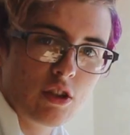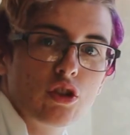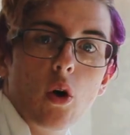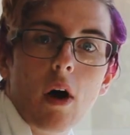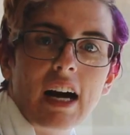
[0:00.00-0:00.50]

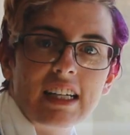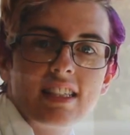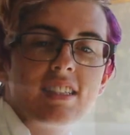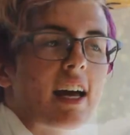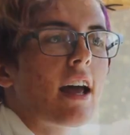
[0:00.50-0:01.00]
So I
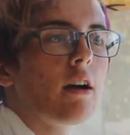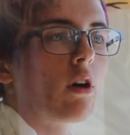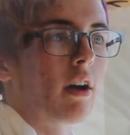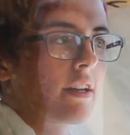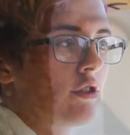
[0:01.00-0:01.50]
set
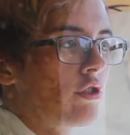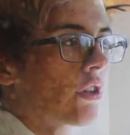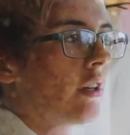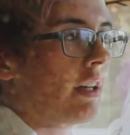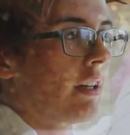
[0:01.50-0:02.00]
out on a
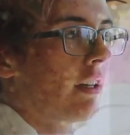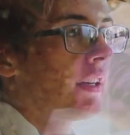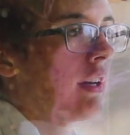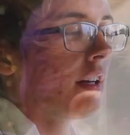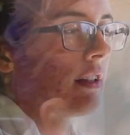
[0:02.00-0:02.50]
journey
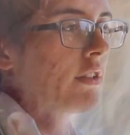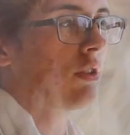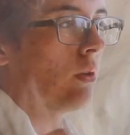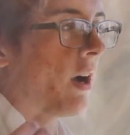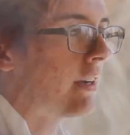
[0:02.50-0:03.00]
to